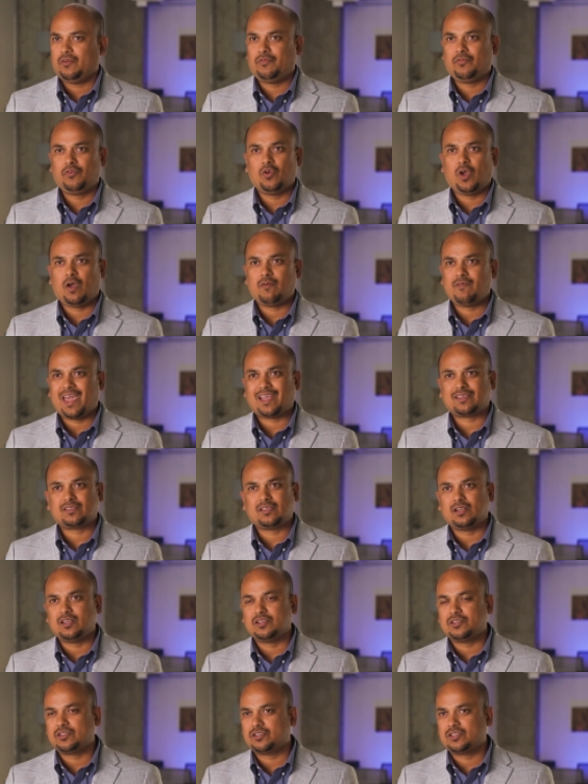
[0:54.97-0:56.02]
If you have
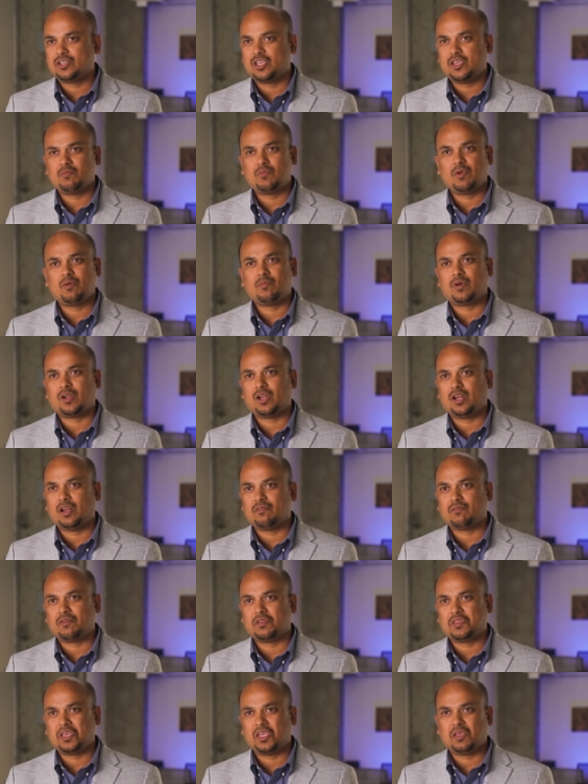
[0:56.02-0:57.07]
excellent team member and
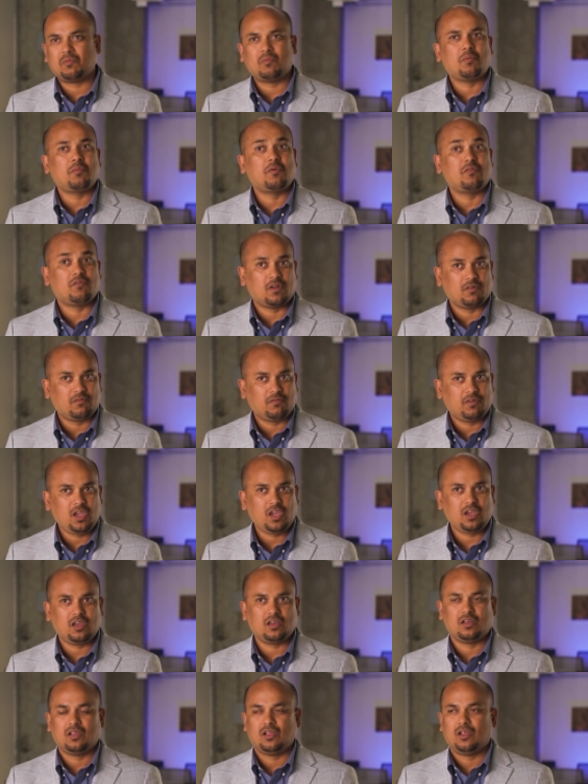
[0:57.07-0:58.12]
everything, maybe 1
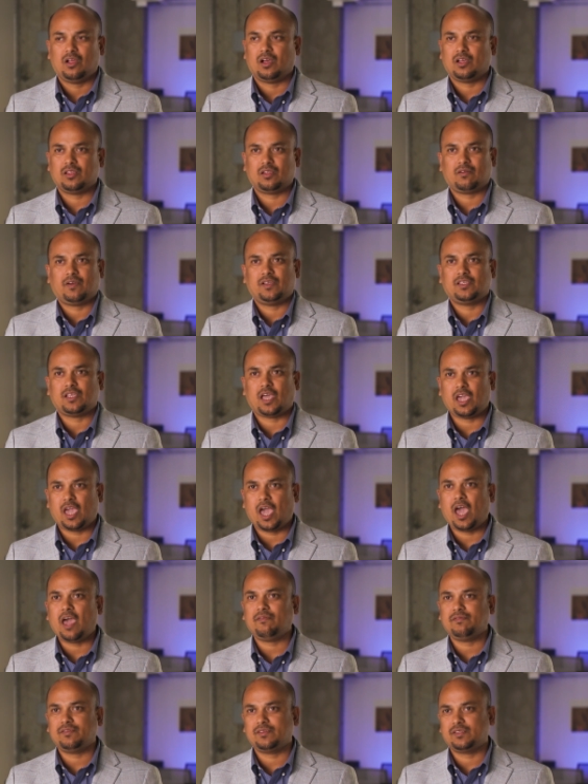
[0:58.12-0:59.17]
week. Otherwise, I
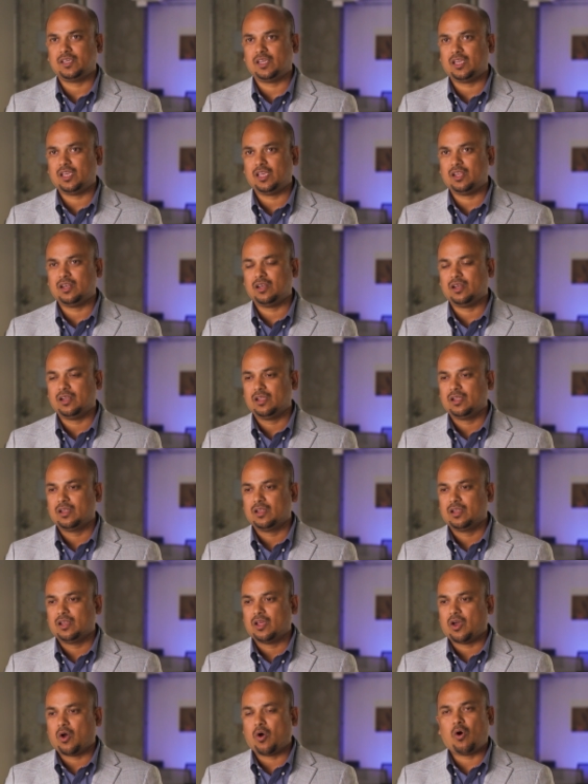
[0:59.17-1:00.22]
have seen
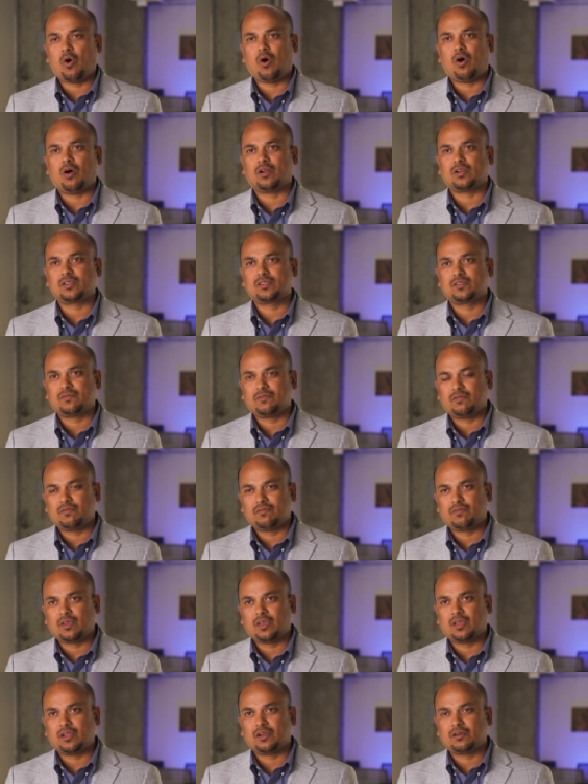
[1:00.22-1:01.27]
orgs
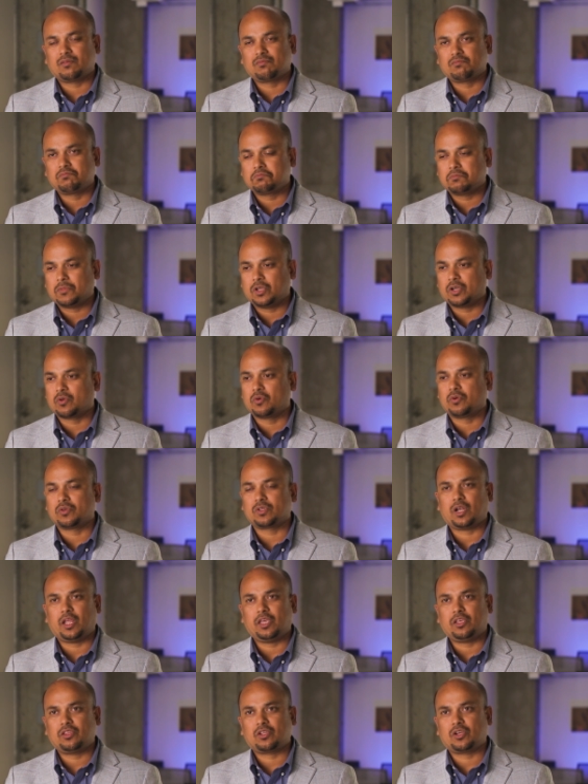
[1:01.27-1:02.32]
where it
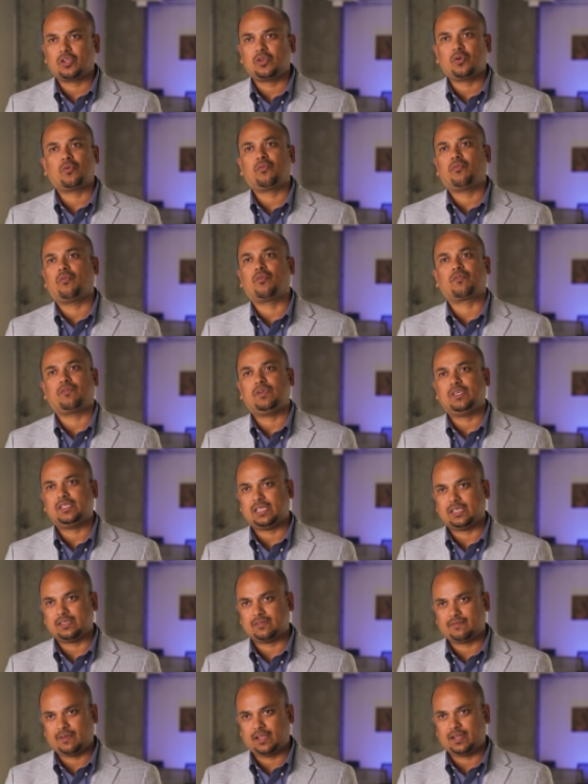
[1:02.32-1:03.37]
goes like 3 or 4 weeks
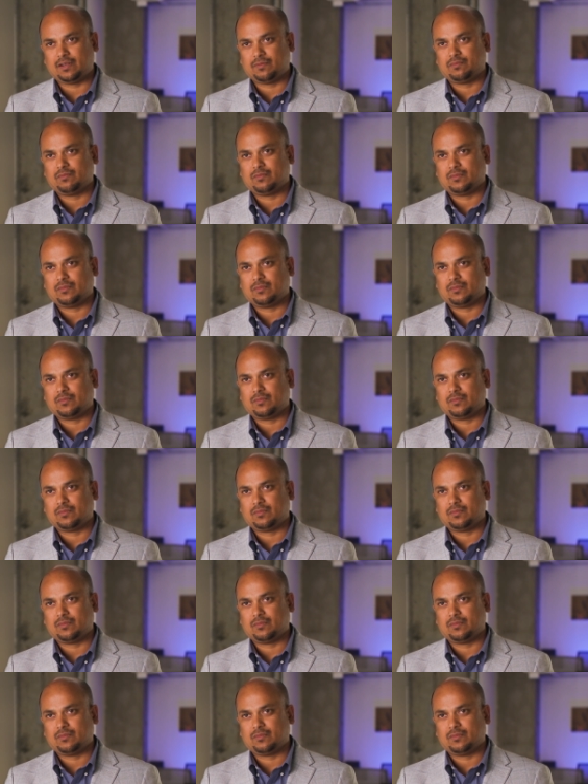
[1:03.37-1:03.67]
as well.